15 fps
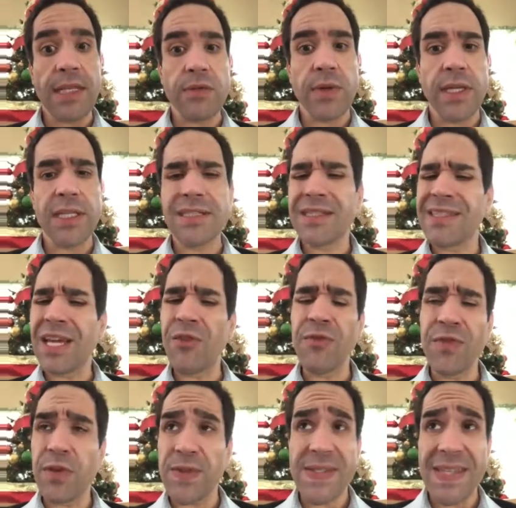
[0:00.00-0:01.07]
that's what it is, because I don't
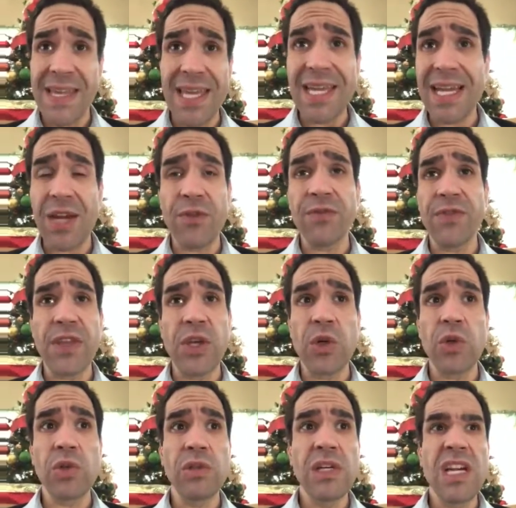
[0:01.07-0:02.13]
feel sick. I don't
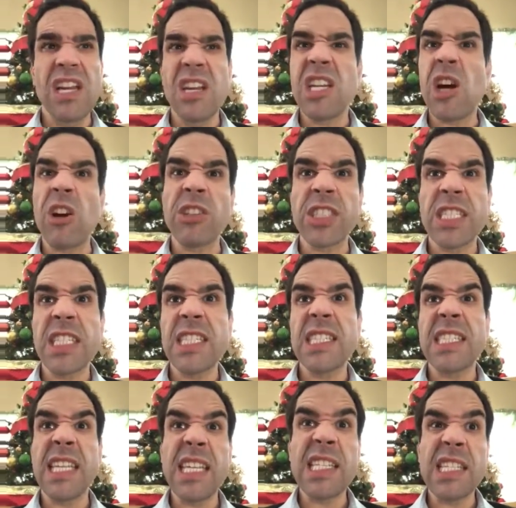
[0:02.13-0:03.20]
feel nauseous,
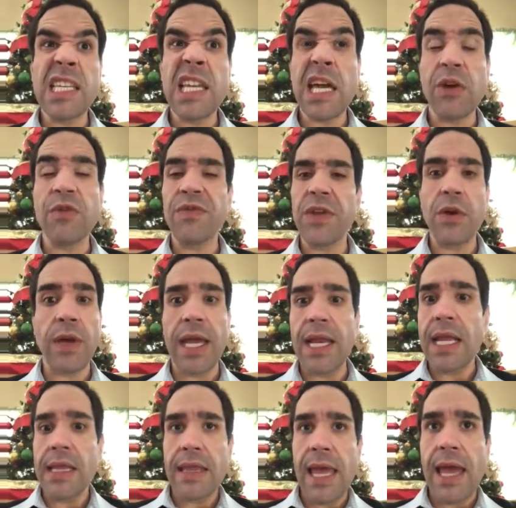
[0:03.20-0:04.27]
dizzy. I don't feel
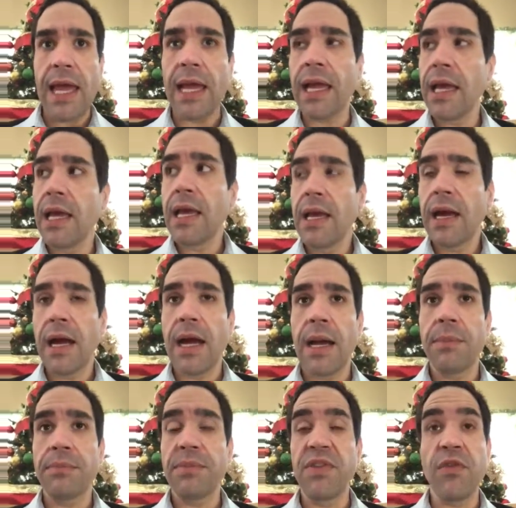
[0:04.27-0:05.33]
anything
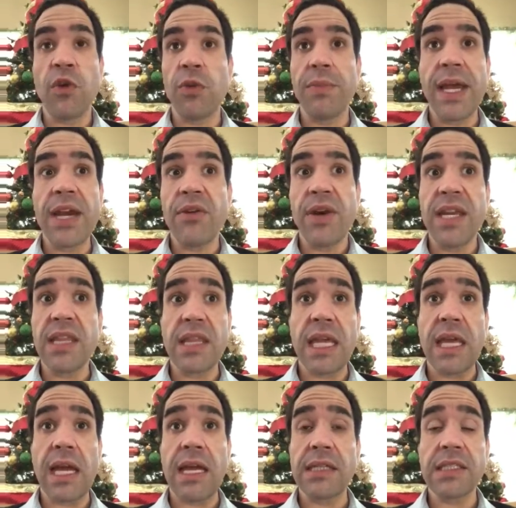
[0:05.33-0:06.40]
before bed or
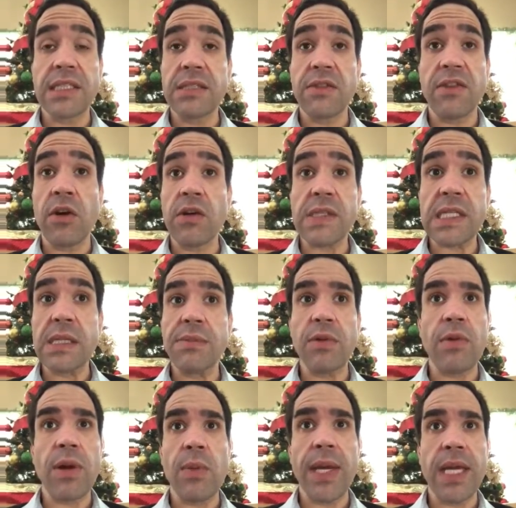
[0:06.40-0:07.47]
anything. I just go to sleep,
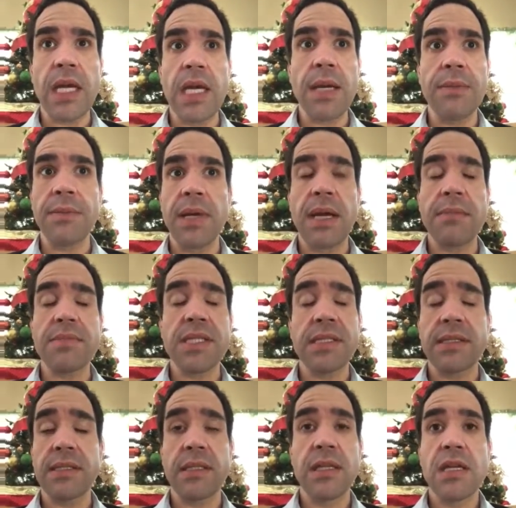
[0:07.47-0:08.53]
and when I wake up, I'm
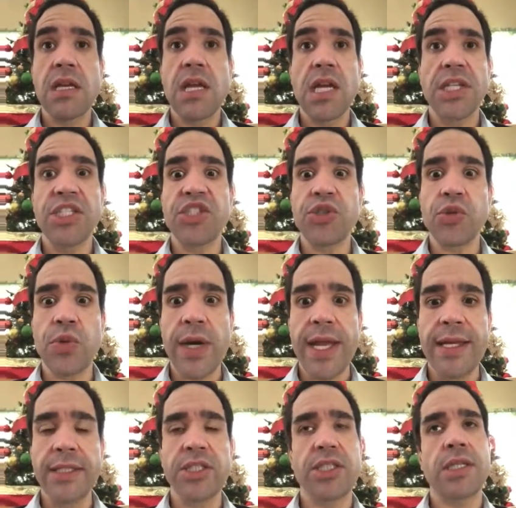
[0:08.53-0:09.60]
just
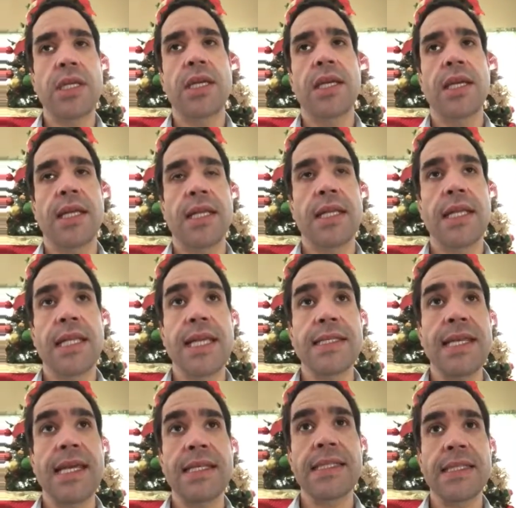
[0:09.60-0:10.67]
drenched, and that's